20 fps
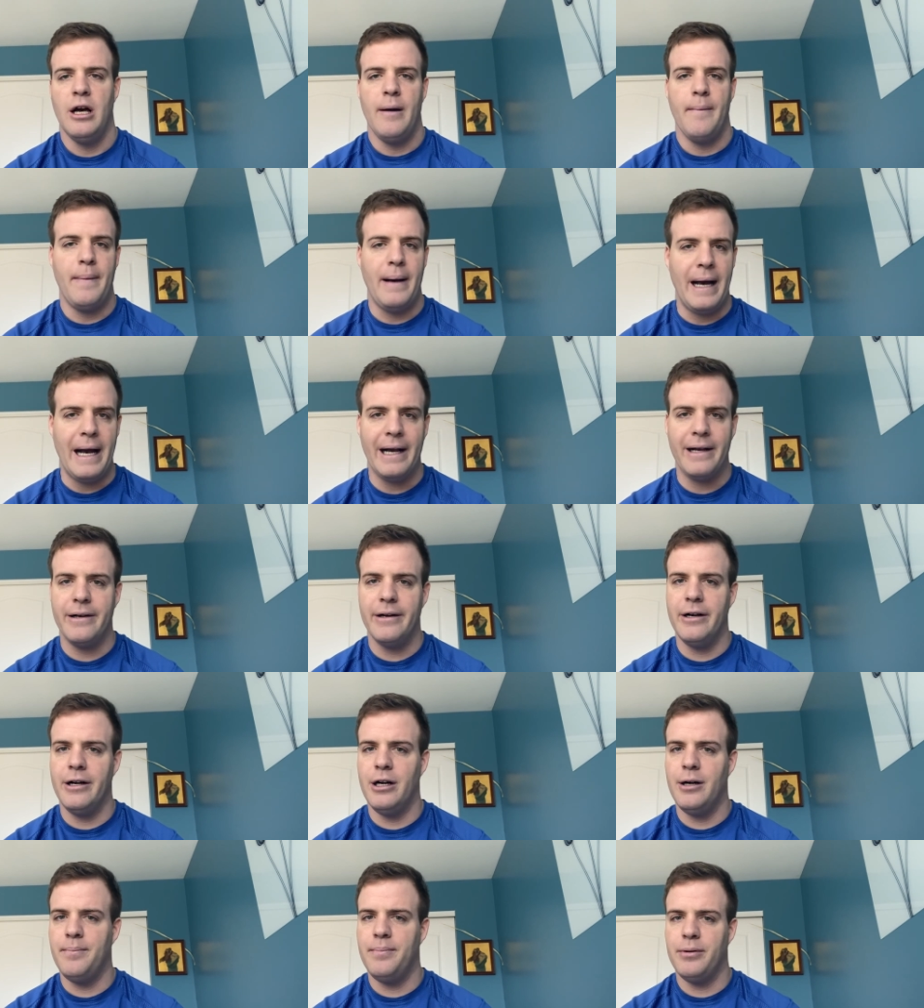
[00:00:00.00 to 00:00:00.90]
pack
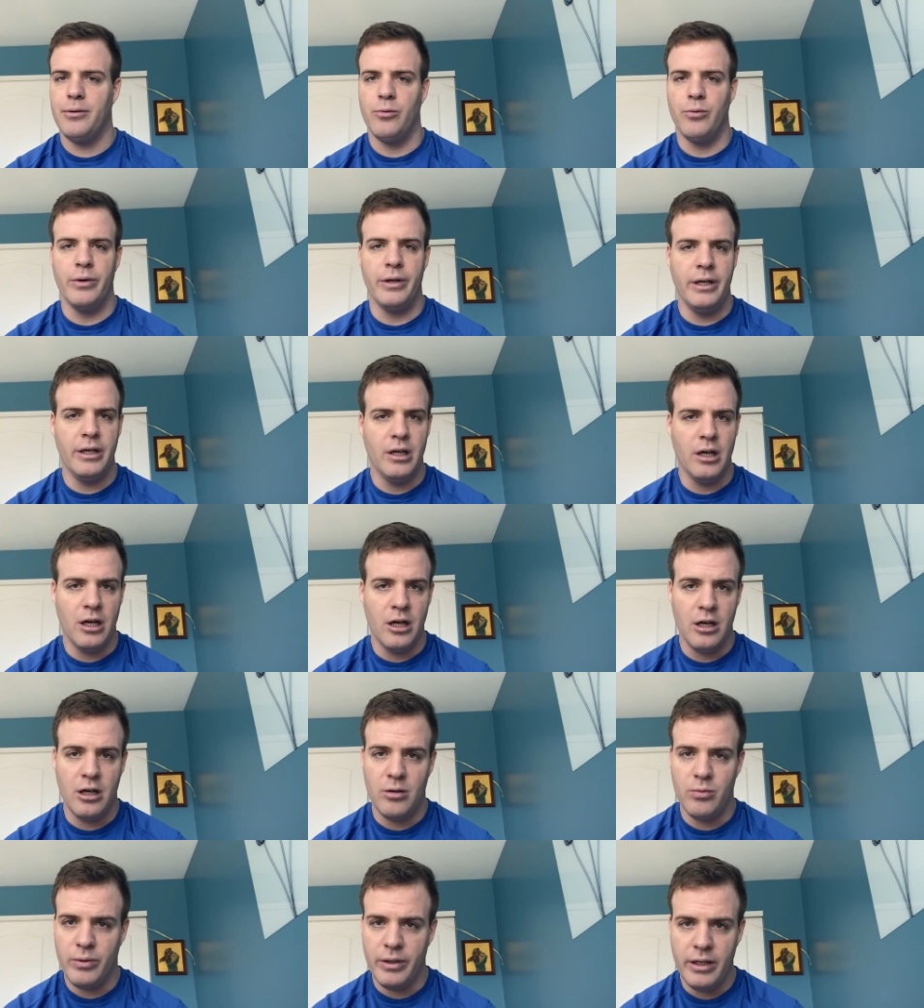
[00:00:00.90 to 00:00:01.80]
up, re,
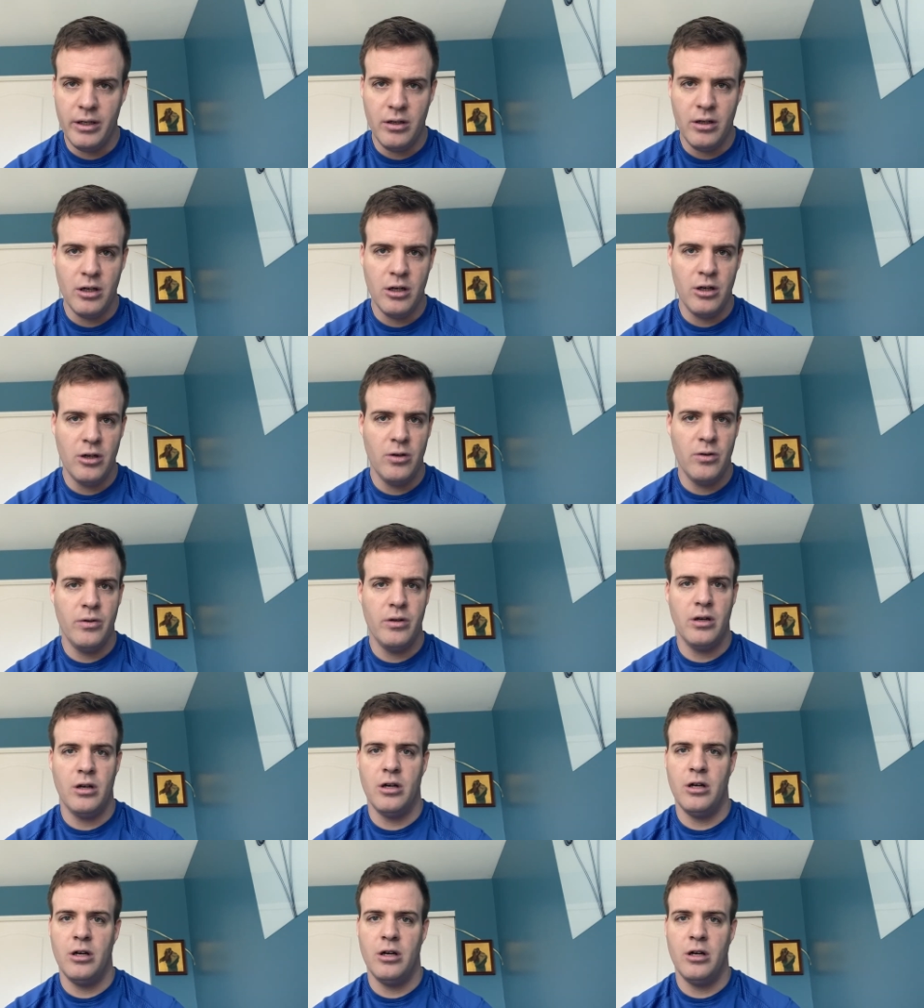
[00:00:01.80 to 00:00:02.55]
uh, reload,